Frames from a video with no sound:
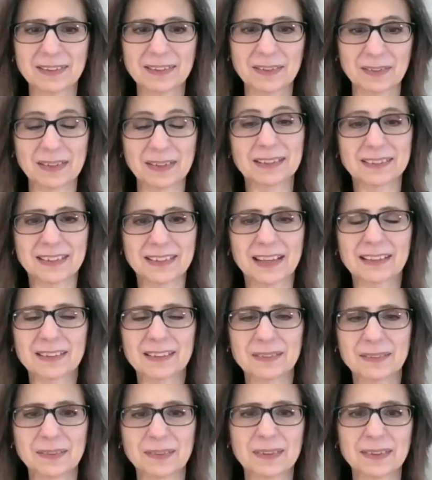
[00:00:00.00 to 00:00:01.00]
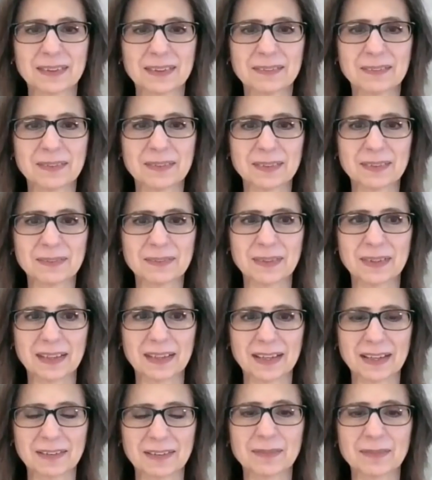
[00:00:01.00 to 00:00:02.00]
exactly with what
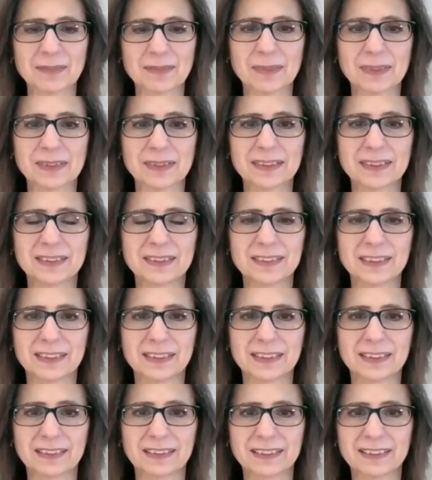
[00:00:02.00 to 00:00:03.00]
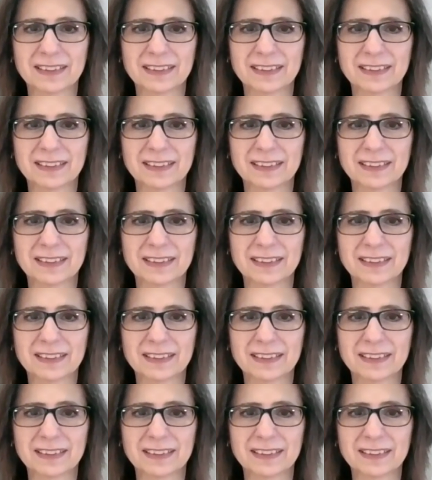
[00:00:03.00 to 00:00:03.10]
I've been teaching